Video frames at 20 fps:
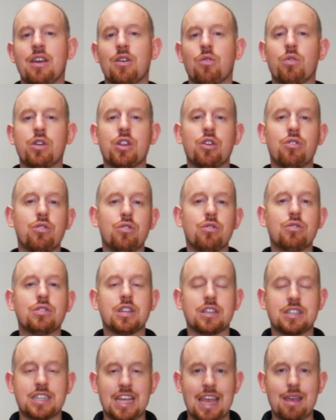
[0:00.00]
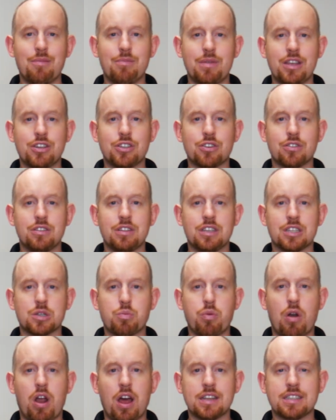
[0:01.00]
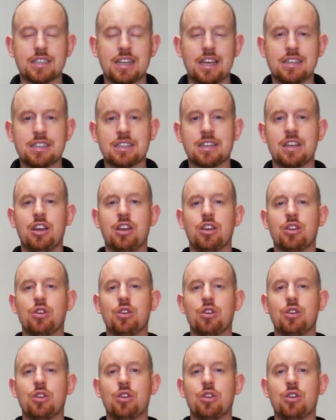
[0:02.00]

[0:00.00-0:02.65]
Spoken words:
when you use the tape measure in this process,